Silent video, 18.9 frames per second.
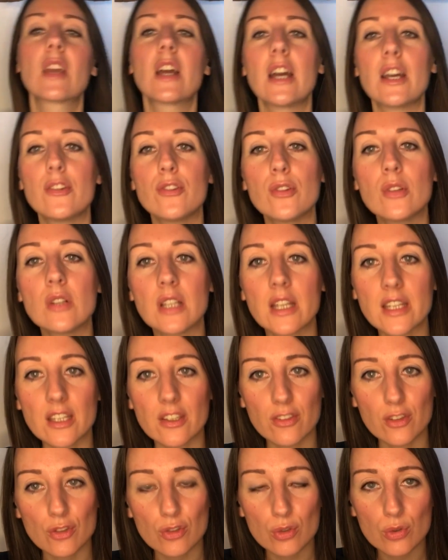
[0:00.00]
I do
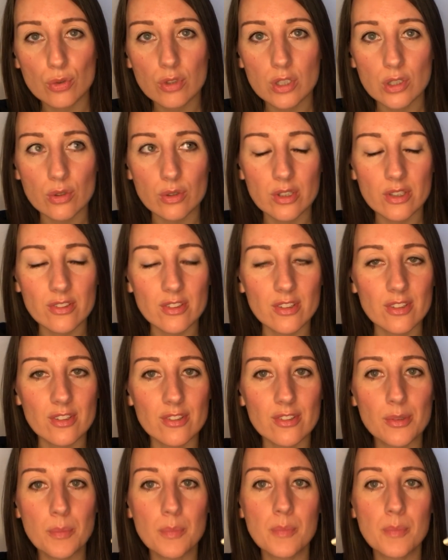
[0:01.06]
like the jewelry noises.